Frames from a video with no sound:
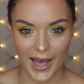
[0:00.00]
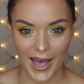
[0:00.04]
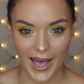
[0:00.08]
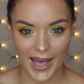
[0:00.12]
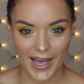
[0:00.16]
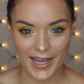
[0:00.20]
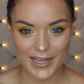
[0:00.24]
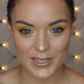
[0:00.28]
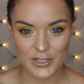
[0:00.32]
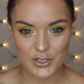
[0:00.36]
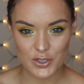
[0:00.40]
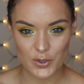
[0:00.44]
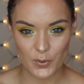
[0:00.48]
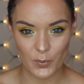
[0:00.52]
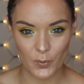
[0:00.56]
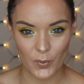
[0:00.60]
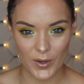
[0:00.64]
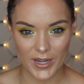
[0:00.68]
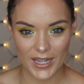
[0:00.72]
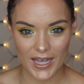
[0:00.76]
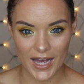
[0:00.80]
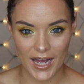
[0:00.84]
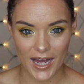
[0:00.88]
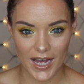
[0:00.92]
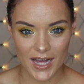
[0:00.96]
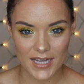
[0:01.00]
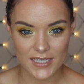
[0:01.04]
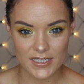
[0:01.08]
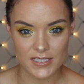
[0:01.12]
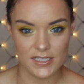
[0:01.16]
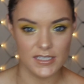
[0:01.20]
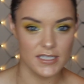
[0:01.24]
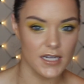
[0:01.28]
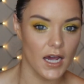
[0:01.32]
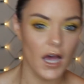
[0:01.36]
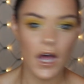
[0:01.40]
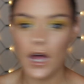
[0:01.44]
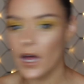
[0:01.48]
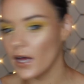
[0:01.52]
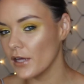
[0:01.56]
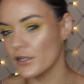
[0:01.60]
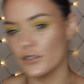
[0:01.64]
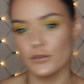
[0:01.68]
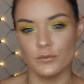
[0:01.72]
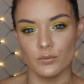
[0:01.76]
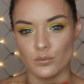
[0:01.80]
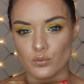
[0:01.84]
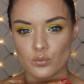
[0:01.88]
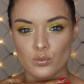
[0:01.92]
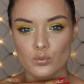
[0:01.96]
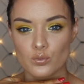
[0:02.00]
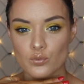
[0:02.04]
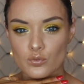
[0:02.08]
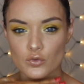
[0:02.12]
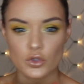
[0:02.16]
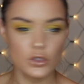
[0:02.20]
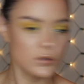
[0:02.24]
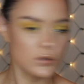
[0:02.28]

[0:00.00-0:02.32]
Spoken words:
And we are done.